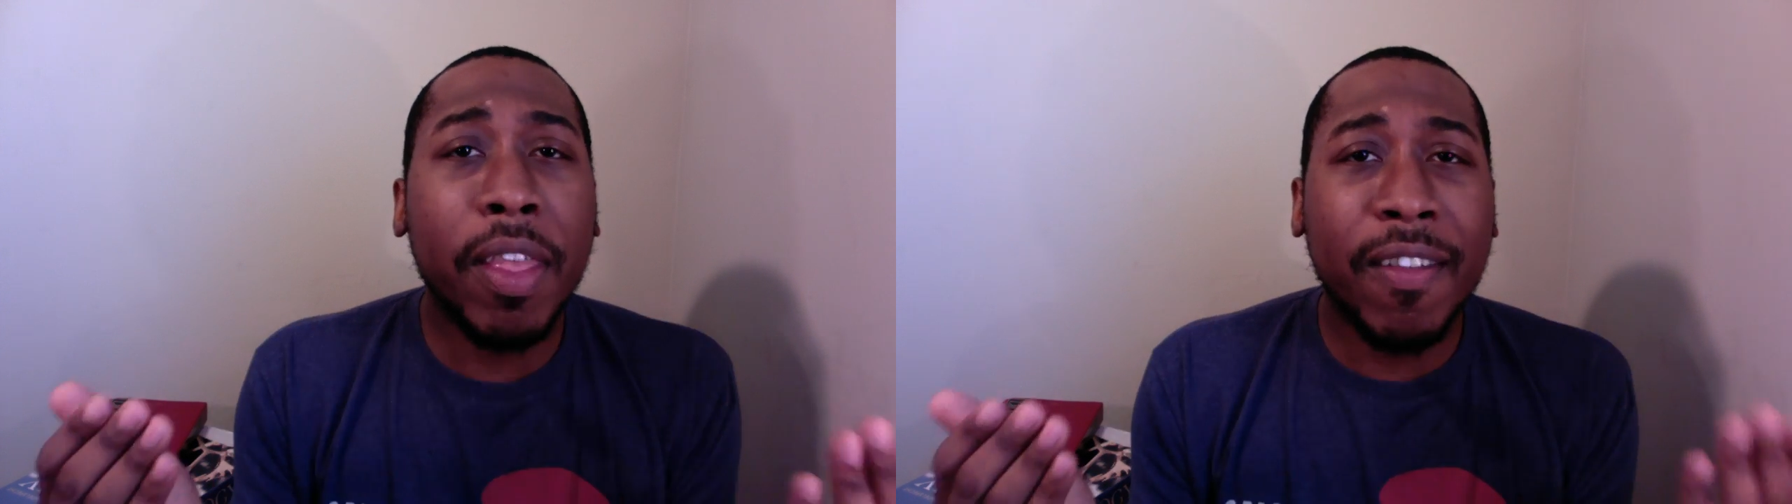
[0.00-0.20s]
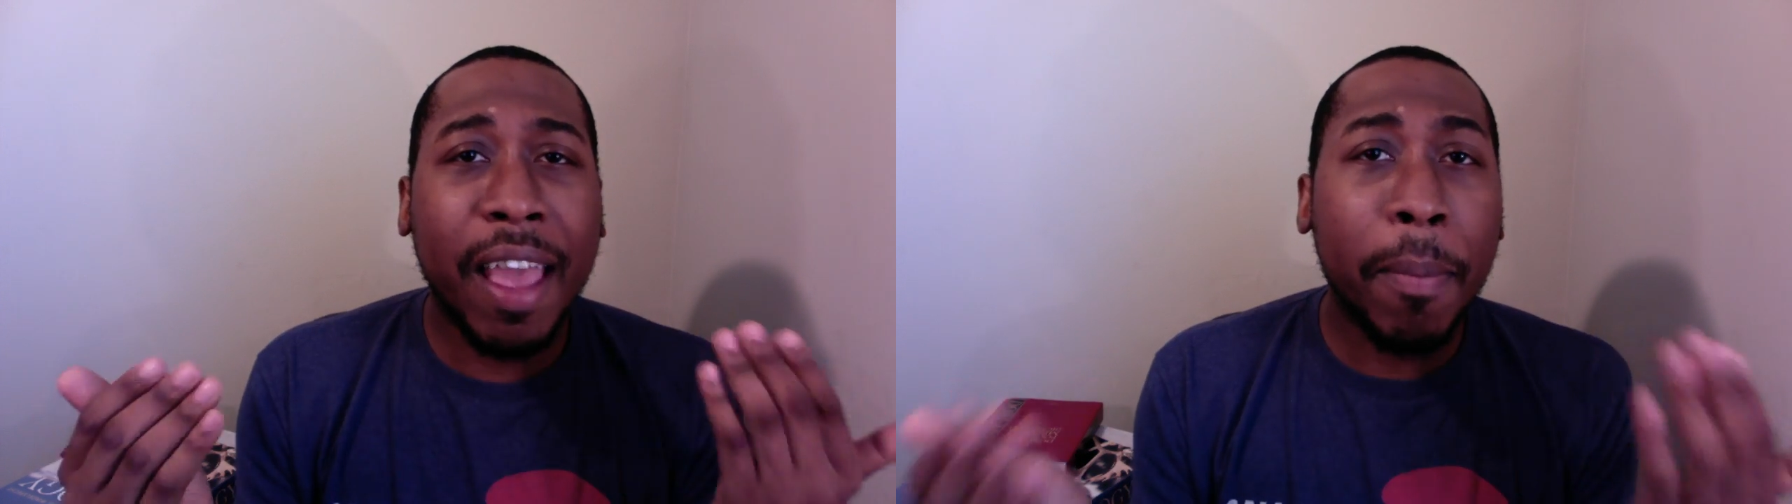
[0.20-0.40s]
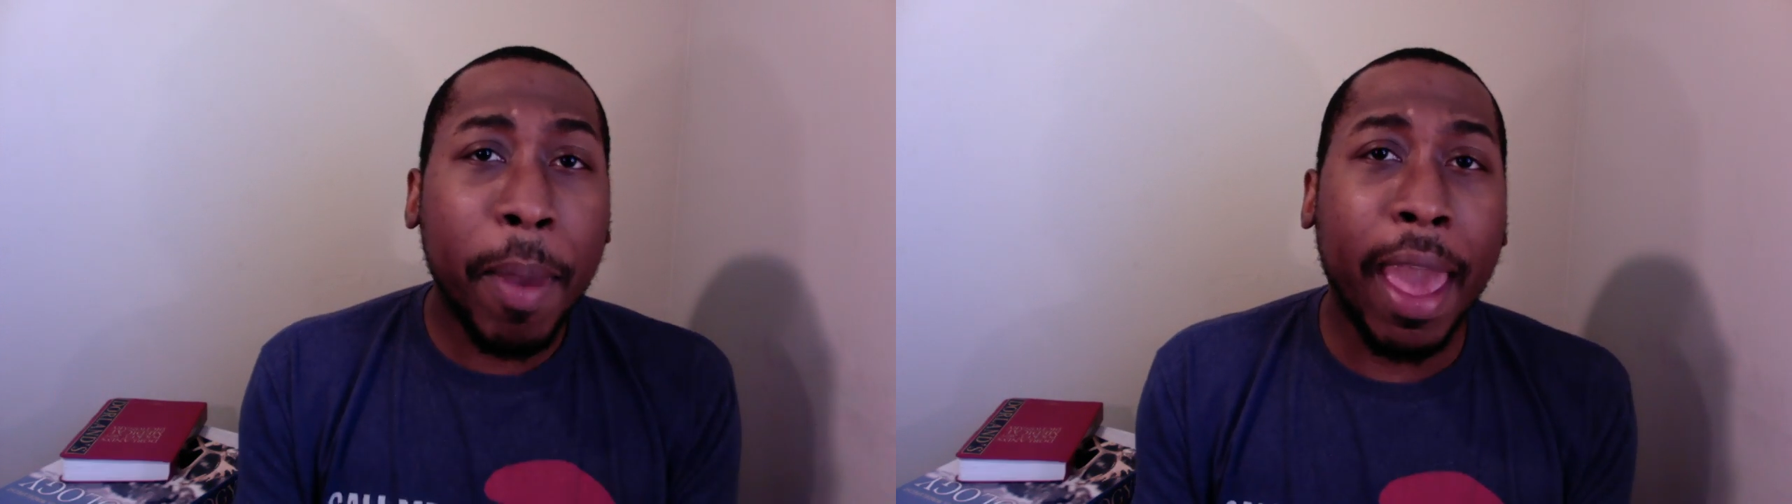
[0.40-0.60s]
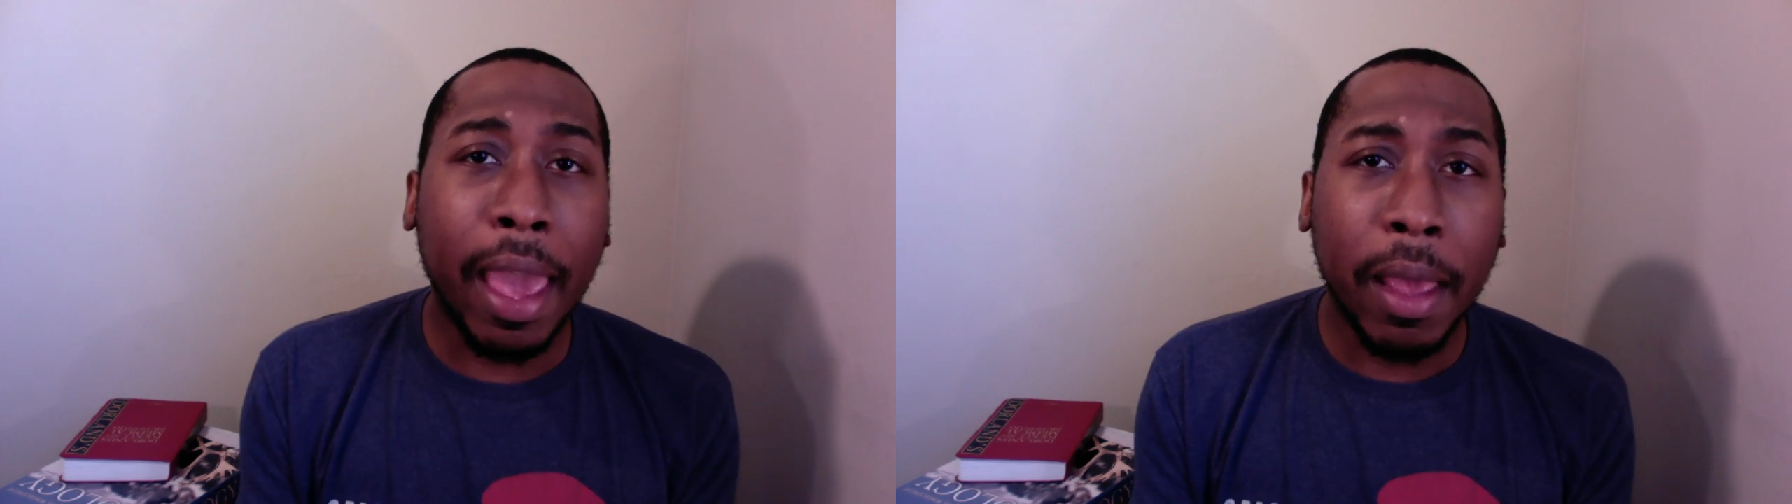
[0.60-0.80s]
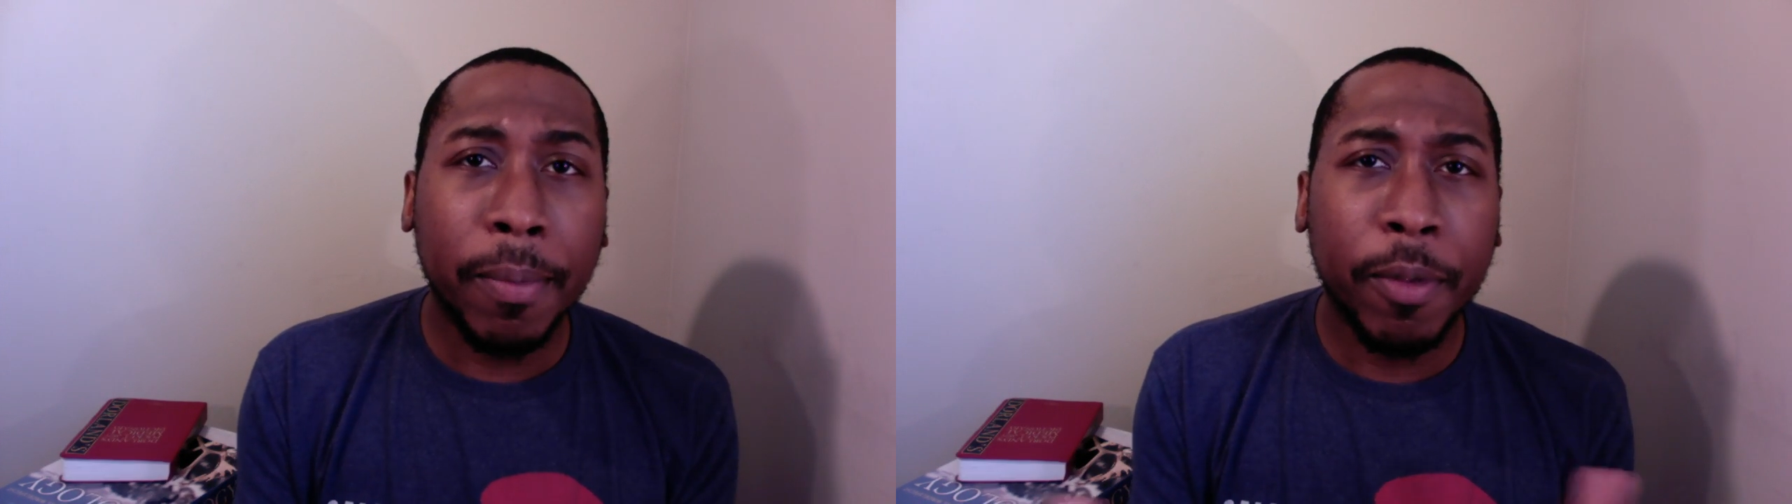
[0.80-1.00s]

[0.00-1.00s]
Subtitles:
the same pay.